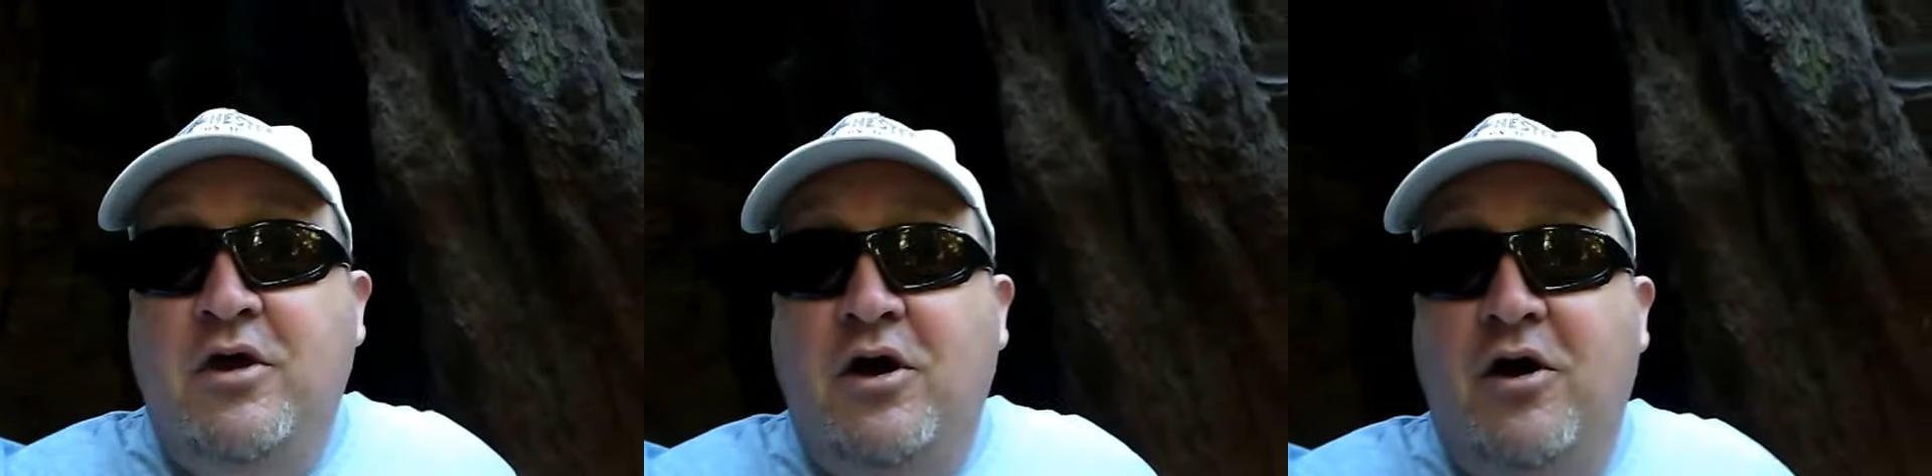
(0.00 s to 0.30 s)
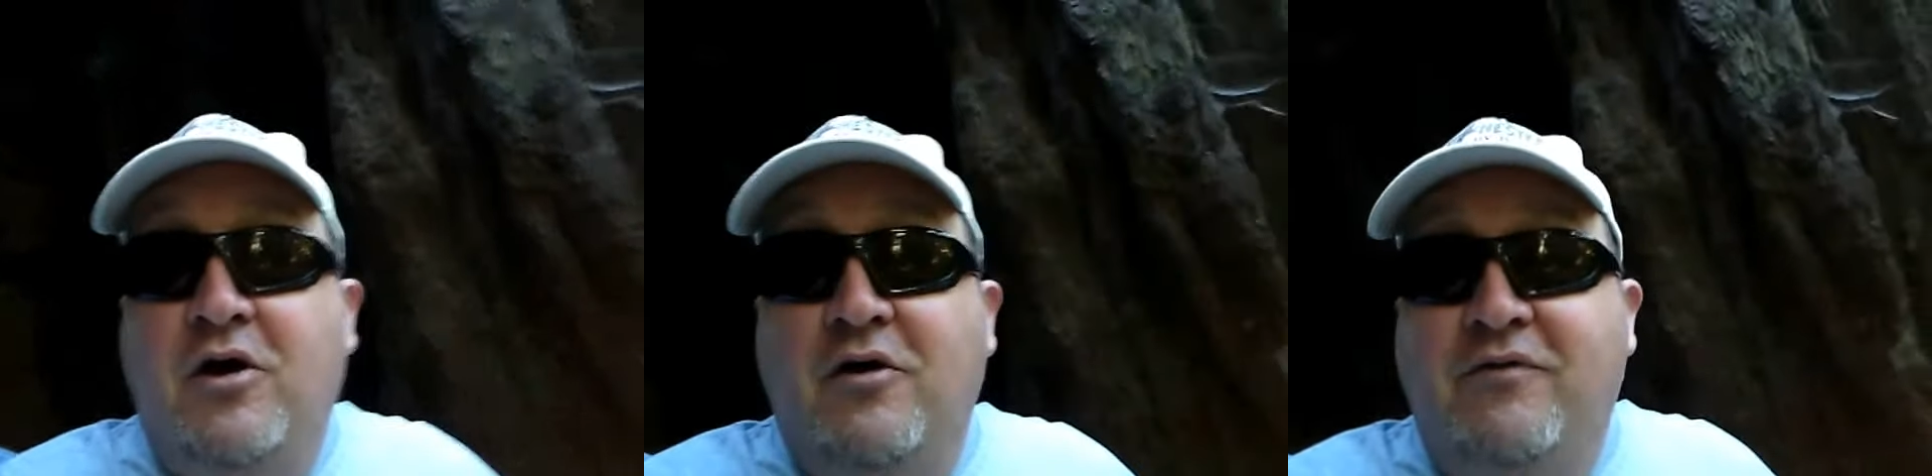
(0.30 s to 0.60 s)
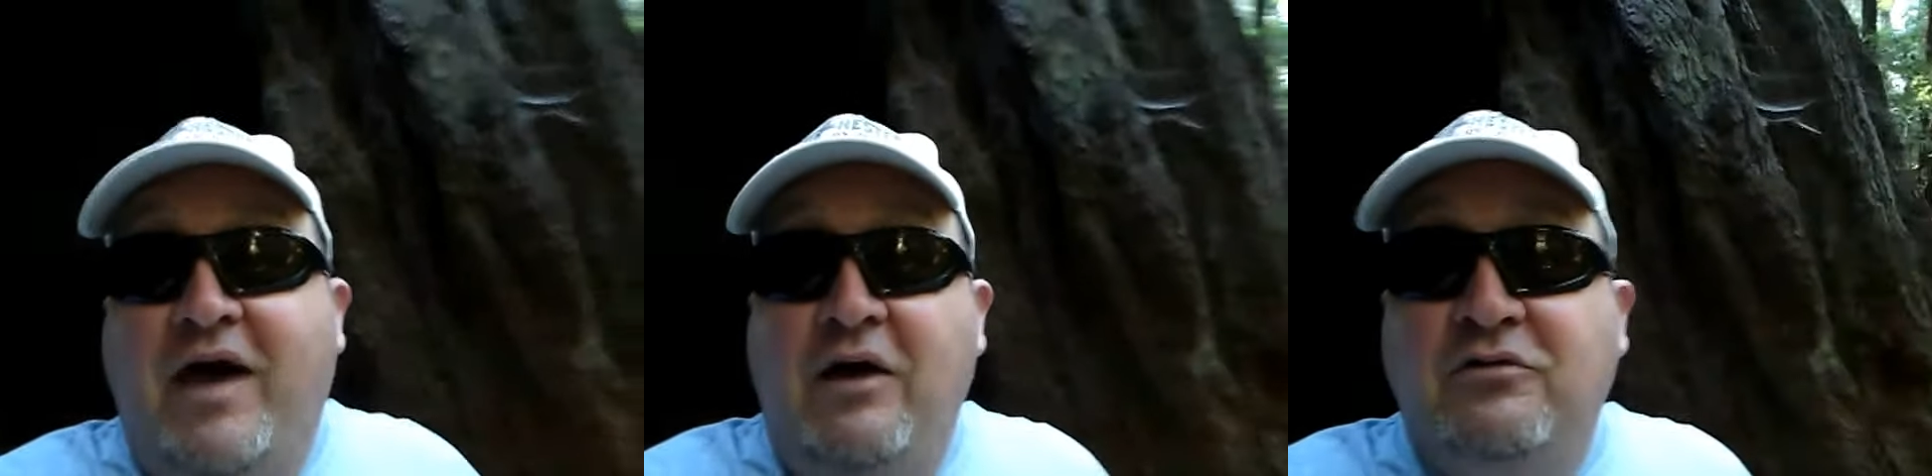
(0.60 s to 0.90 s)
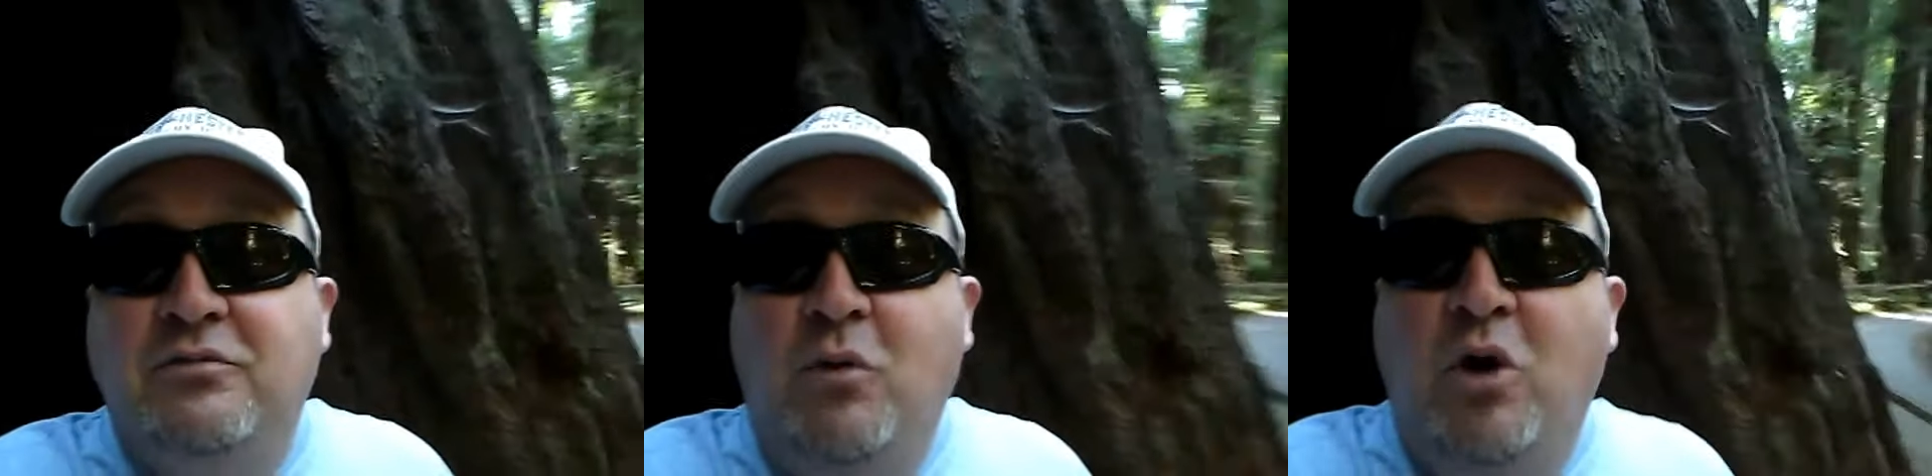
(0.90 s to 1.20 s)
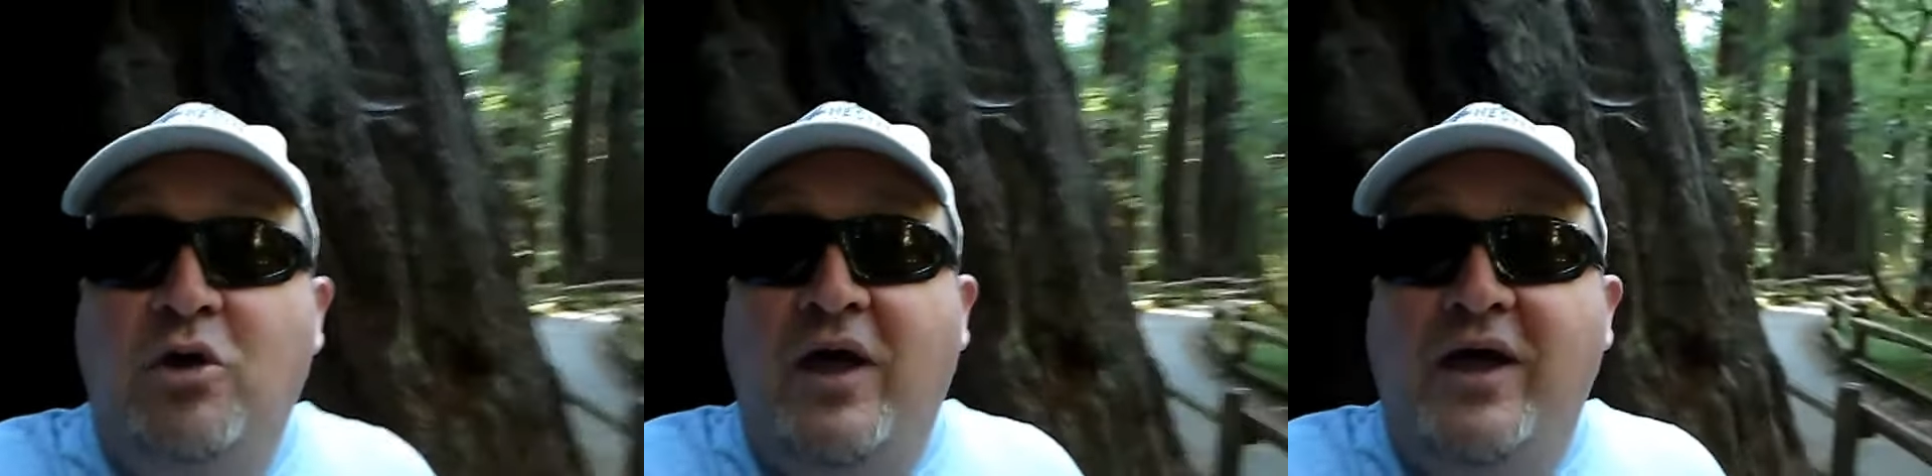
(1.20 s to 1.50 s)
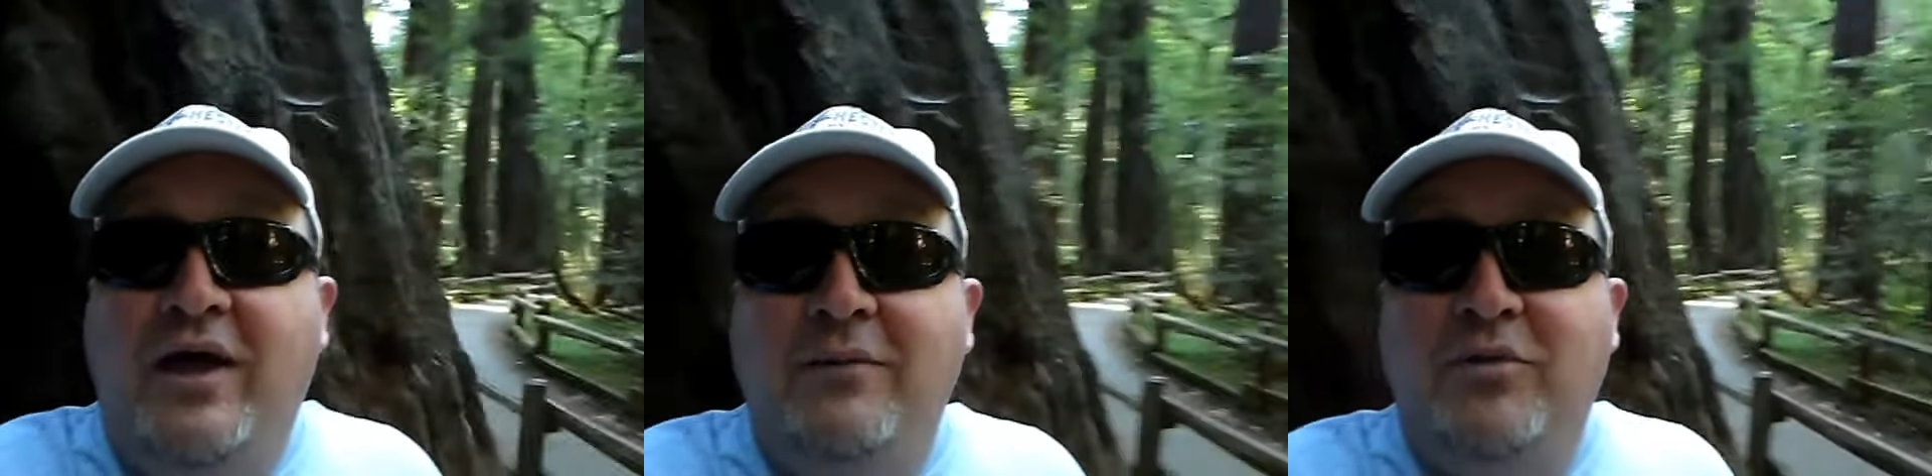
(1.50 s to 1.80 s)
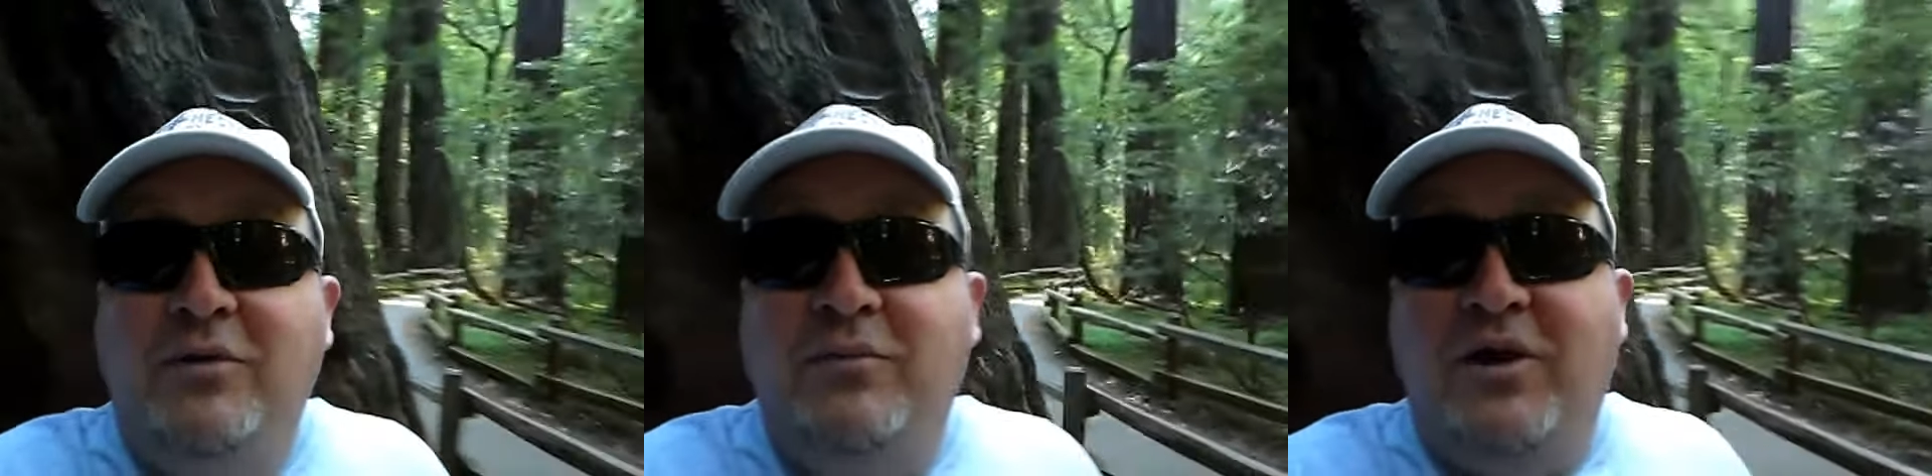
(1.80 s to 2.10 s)
of how small I am
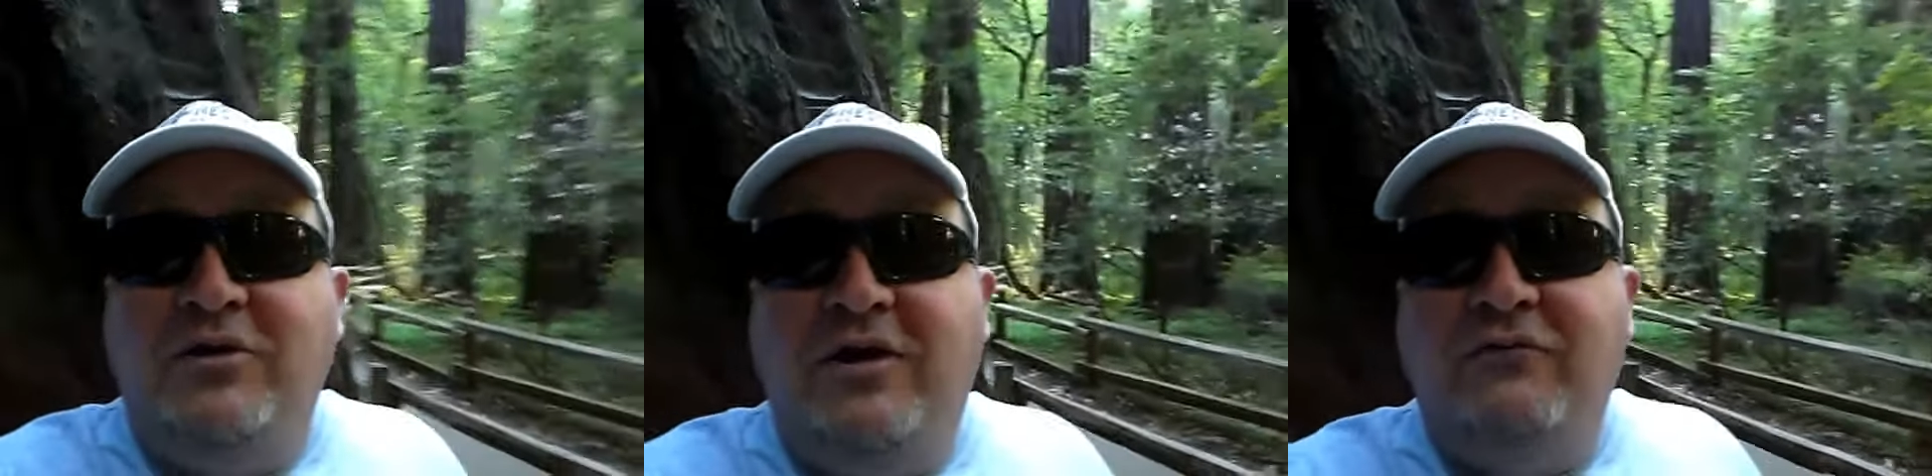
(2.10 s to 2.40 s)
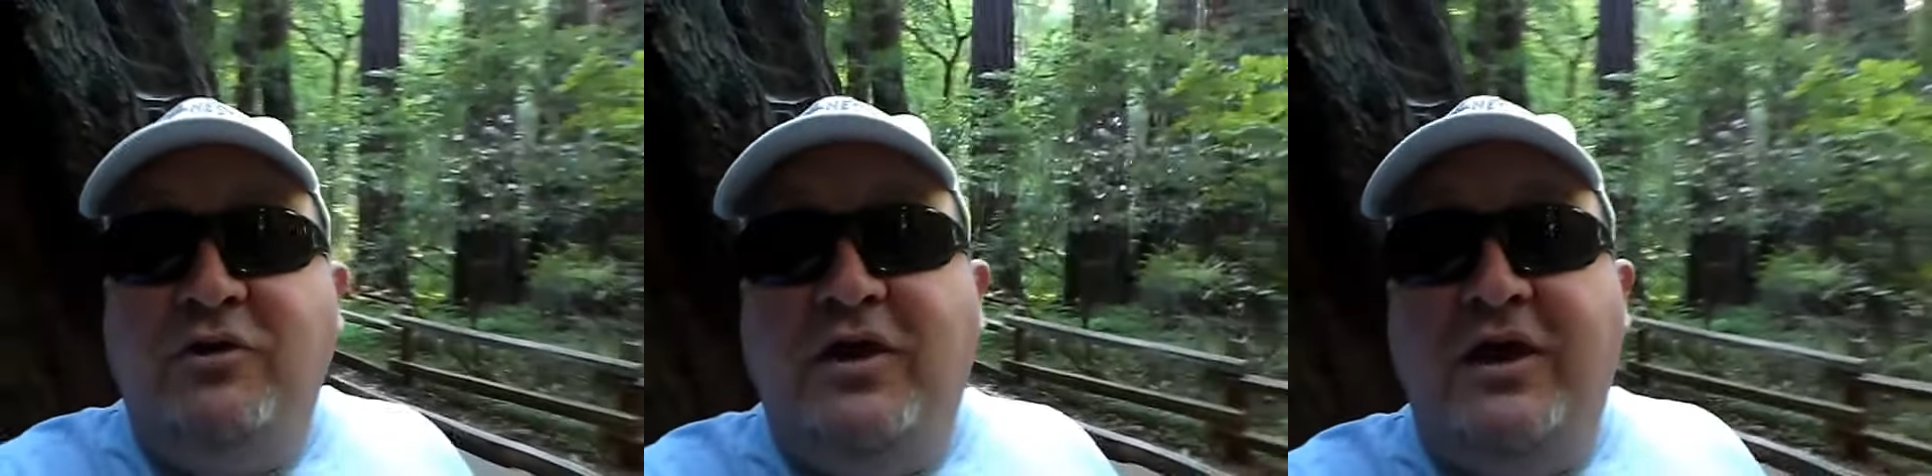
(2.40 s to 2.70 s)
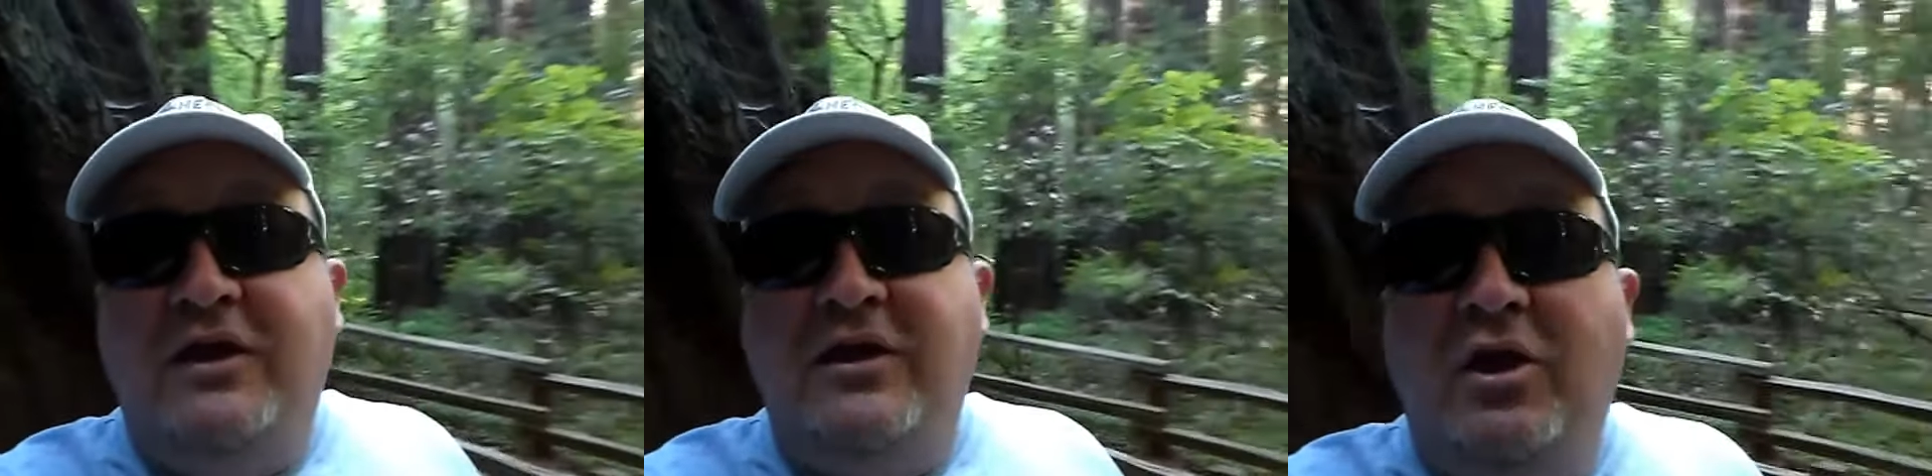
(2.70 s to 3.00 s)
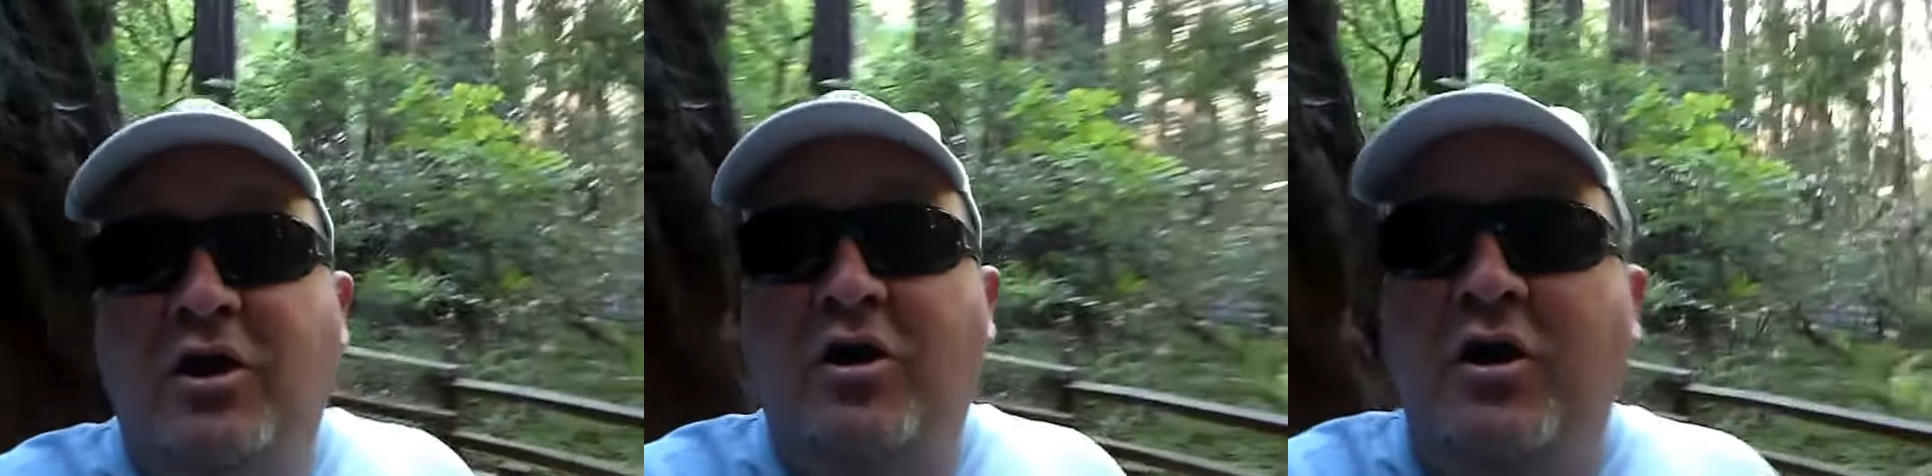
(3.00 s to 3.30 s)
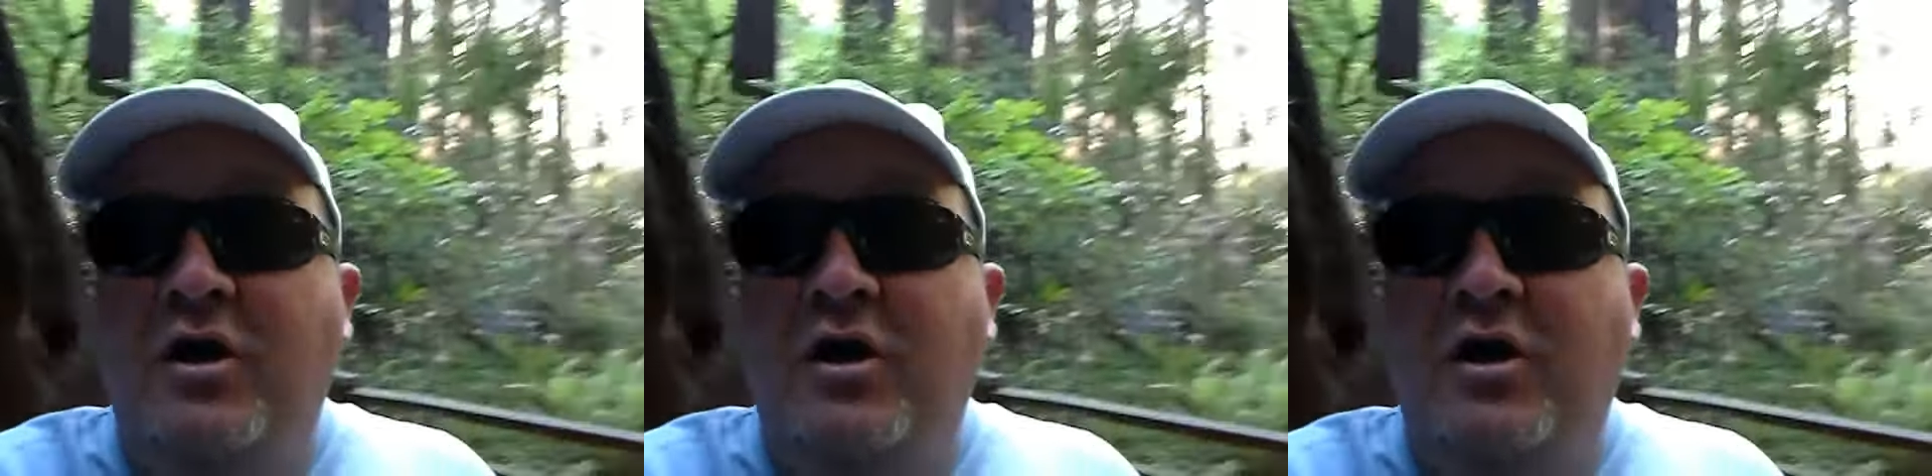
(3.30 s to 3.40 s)
compared to everything in here.